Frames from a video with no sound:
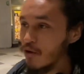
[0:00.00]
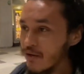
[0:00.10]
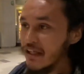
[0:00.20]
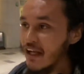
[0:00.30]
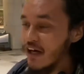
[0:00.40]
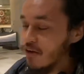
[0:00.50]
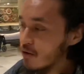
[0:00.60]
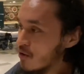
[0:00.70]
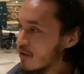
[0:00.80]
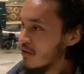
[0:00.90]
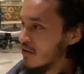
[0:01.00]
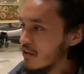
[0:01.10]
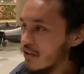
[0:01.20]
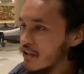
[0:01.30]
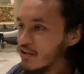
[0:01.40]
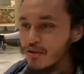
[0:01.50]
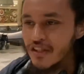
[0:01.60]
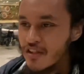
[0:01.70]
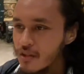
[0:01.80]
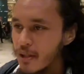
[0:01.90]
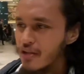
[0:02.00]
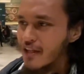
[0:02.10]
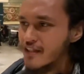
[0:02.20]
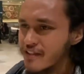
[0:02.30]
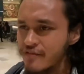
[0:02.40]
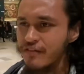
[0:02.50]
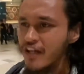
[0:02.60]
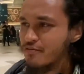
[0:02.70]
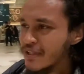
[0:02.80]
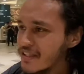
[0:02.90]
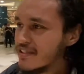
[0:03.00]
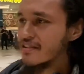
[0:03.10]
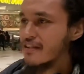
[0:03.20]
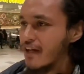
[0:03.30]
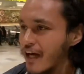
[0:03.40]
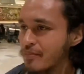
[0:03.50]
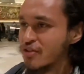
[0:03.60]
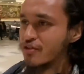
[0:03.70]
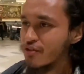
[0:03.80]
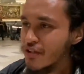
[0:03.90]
right now. It only took about less than 5 minutes. Absolutely